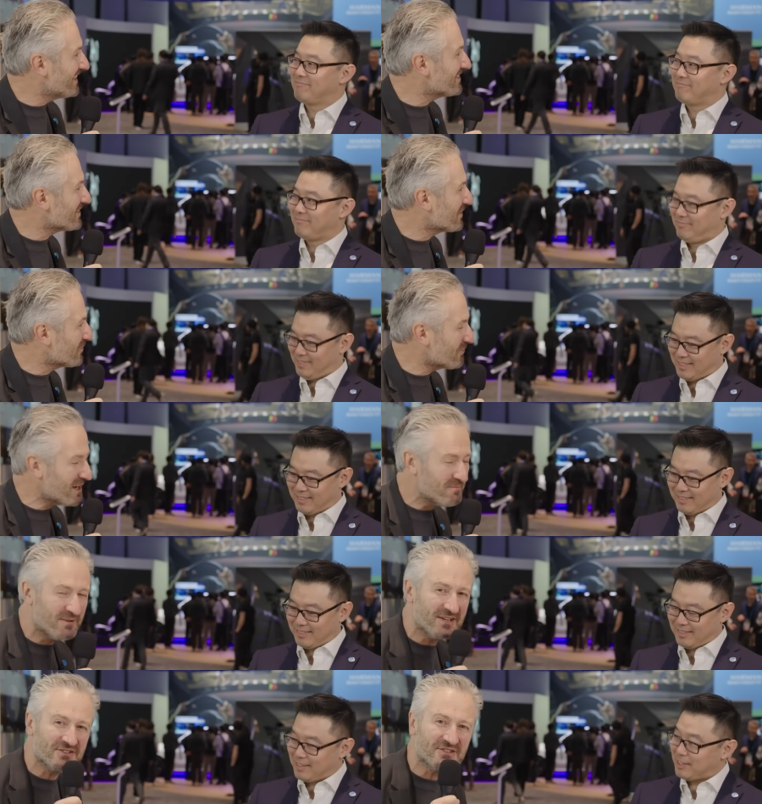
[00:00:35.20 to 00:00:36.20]
Speaker 1: It is a great
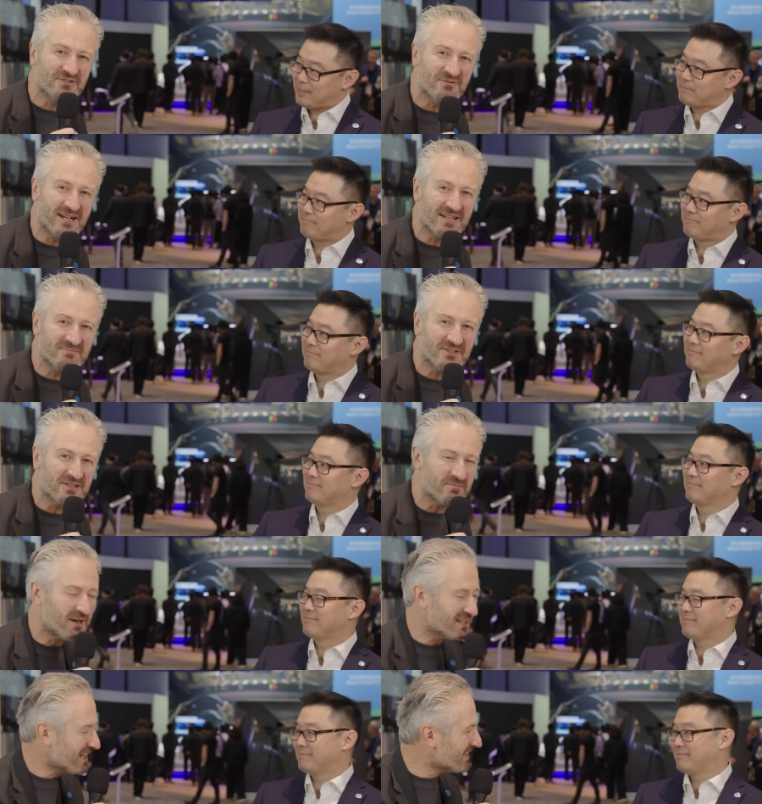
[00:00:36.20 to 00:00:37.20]
pleasure to welcome to the
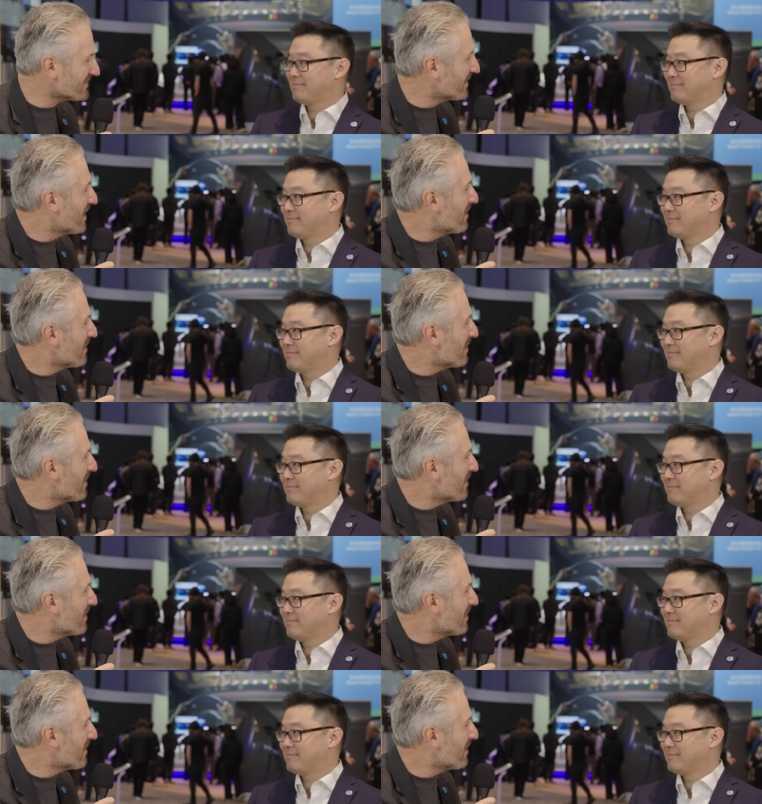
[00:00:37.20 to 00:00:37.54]
podcast